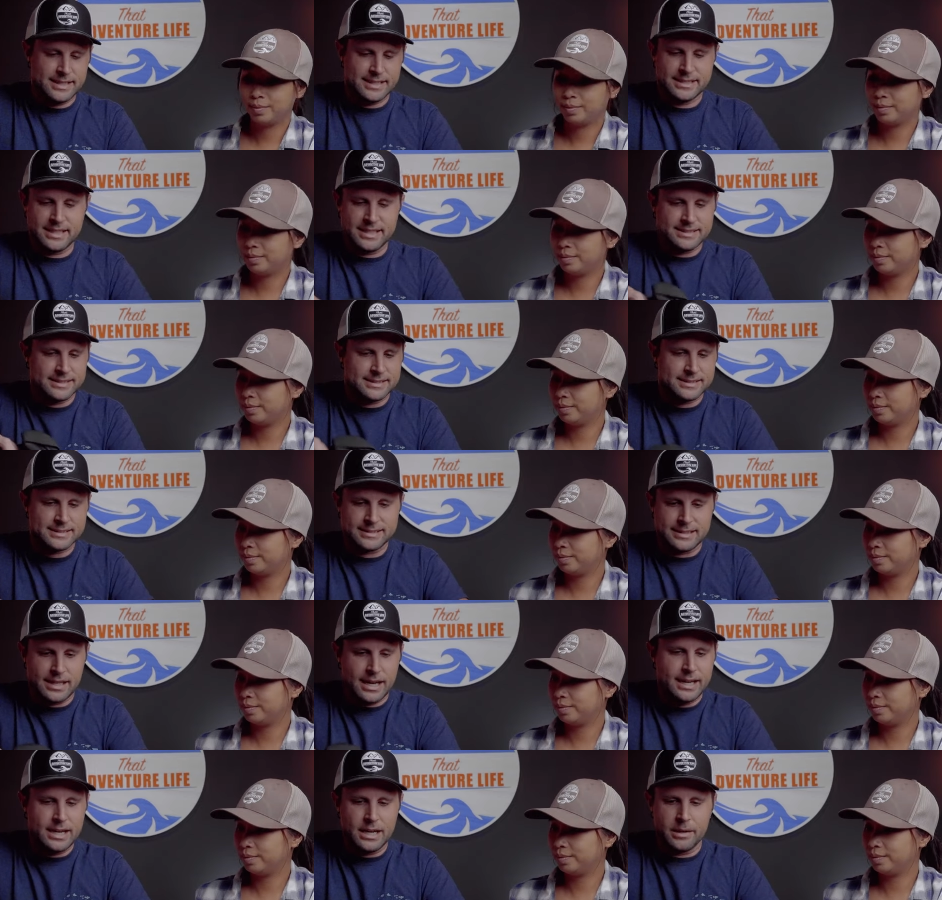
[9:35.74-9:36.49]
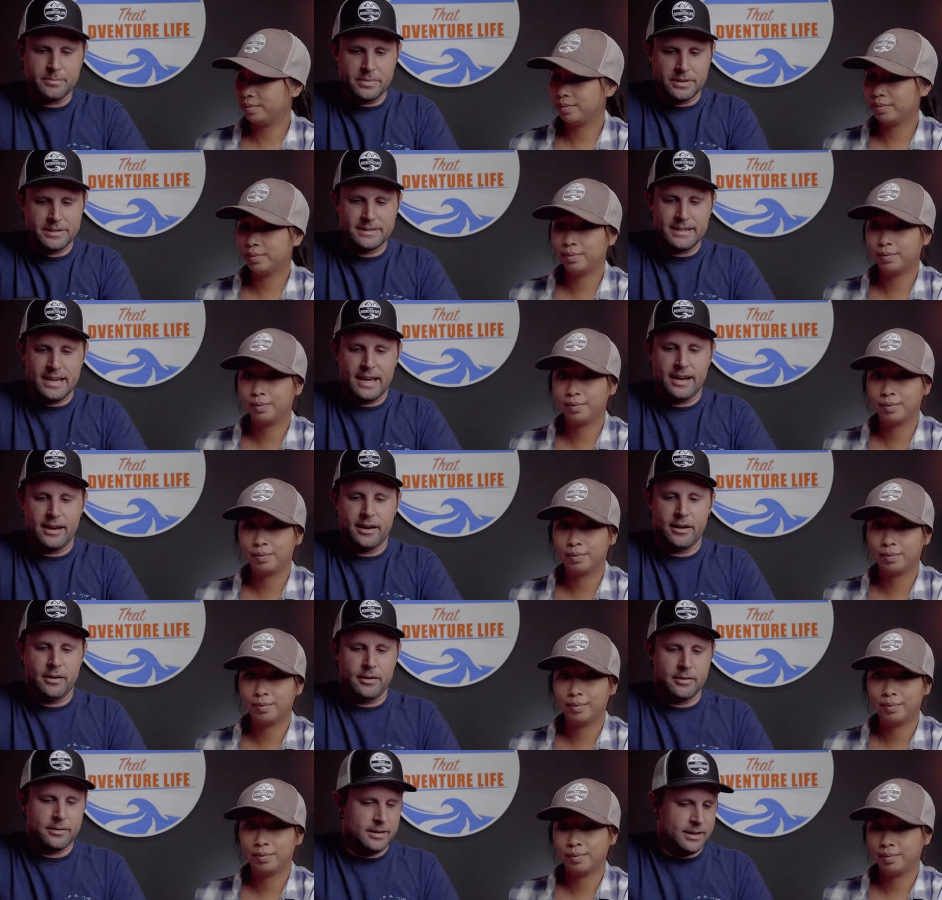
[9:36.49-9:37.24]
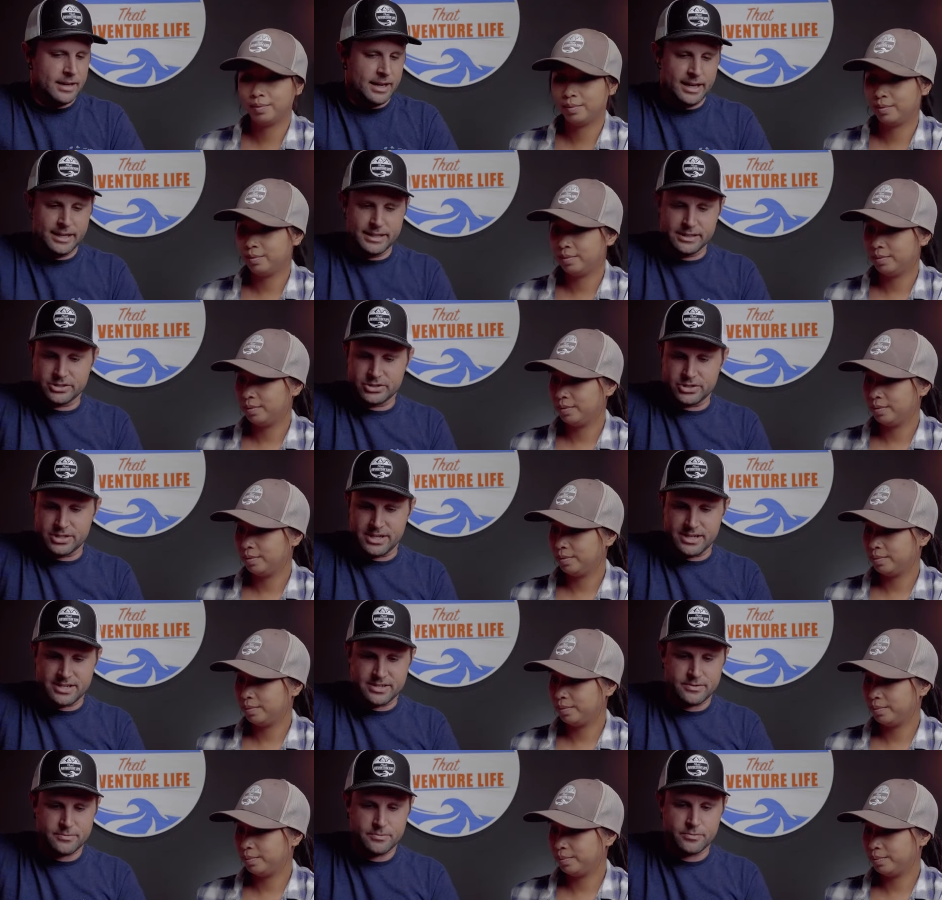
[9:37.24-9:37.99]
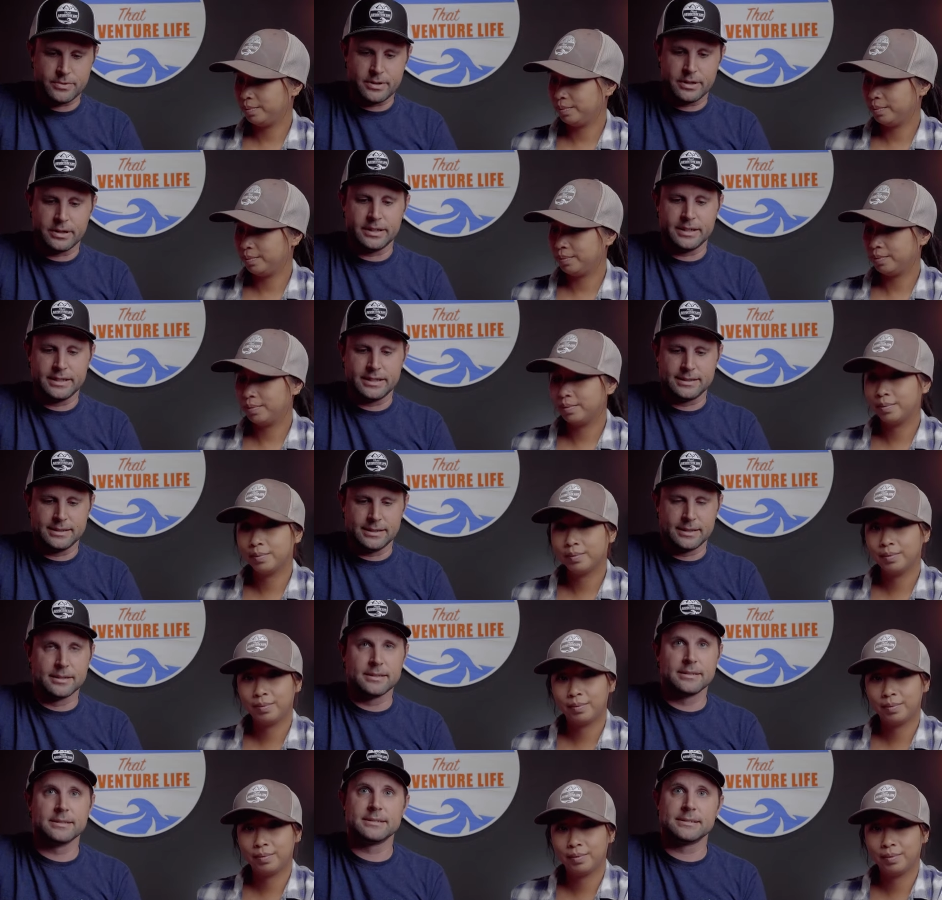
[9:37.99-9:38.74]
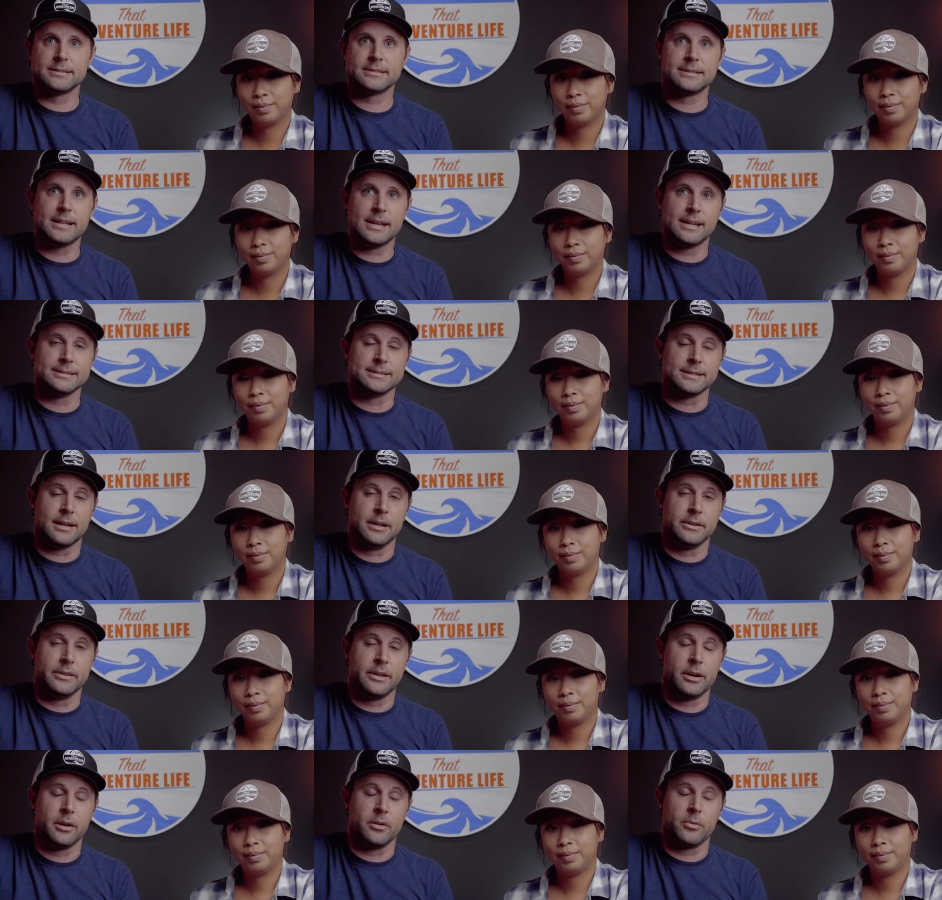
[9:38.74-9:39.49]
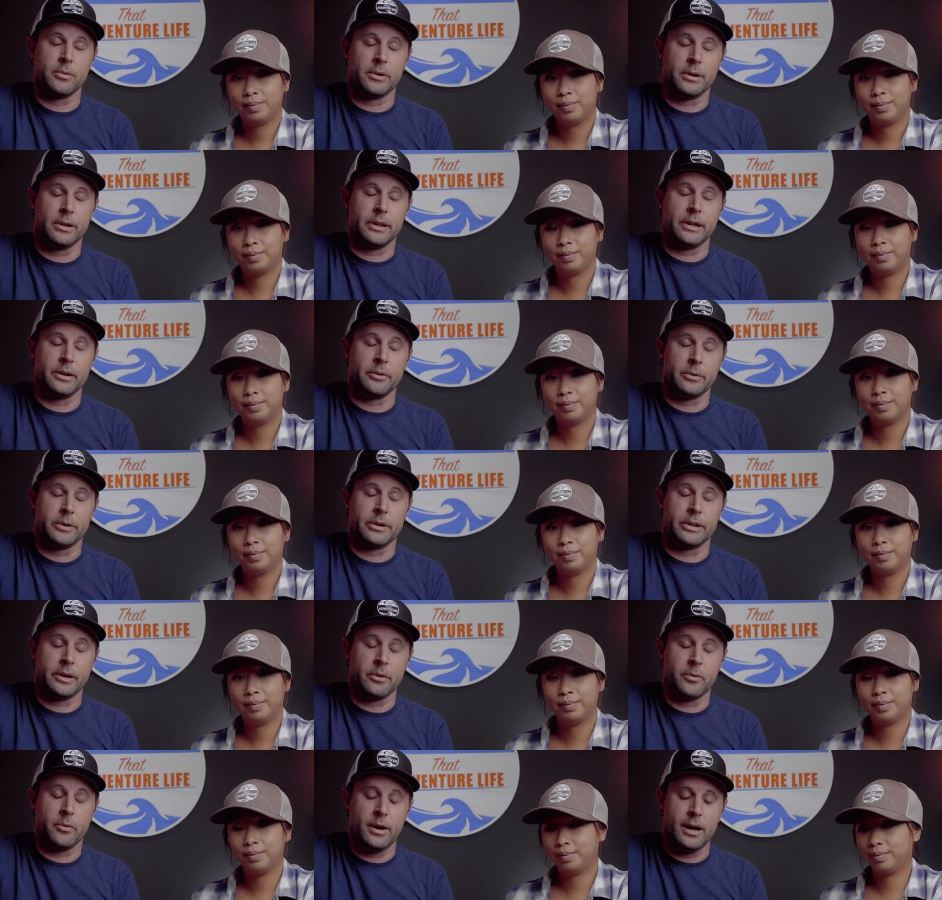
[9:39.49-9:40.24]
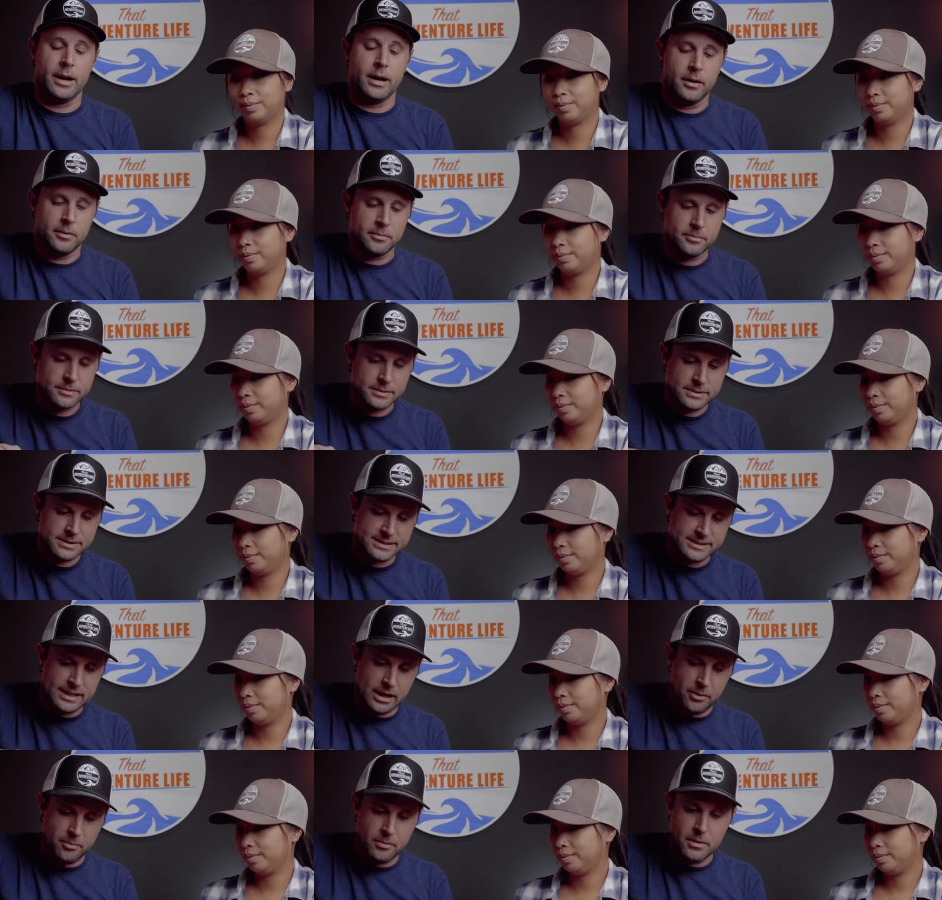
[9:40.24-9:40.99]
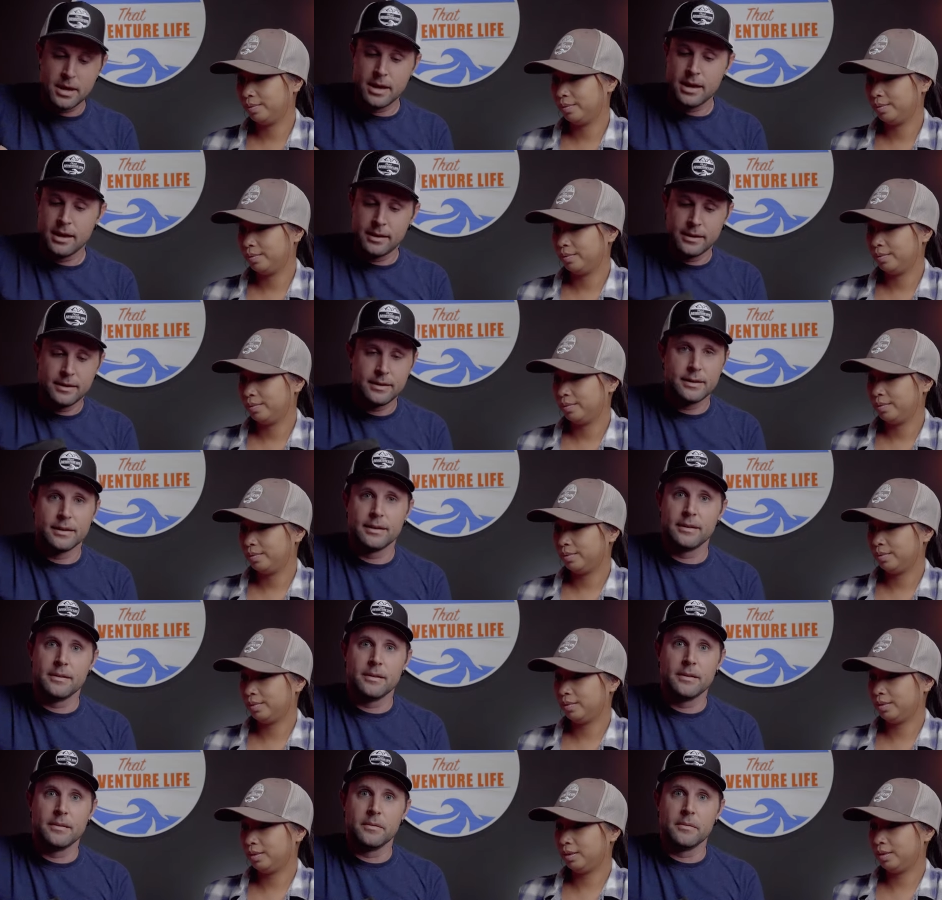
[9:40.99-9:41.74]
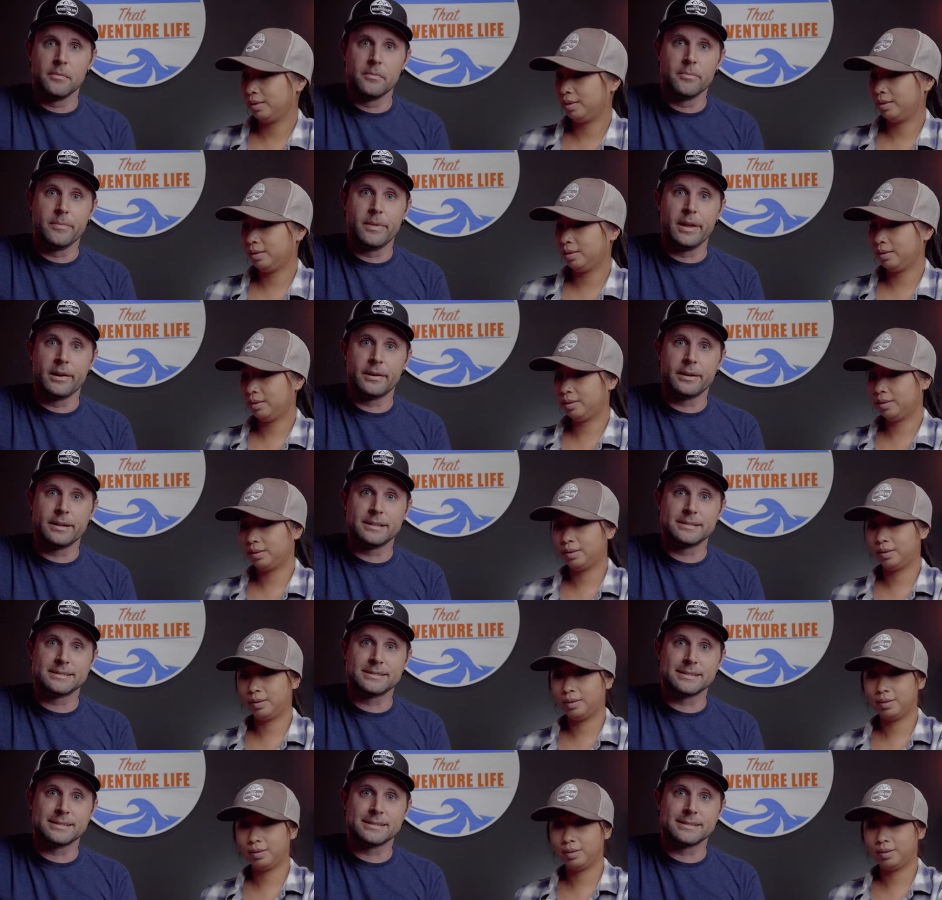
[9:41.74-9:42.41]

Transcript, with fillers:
Speaker 1: it doesn't slide up and down. It just really stays on there really, really well. So there it is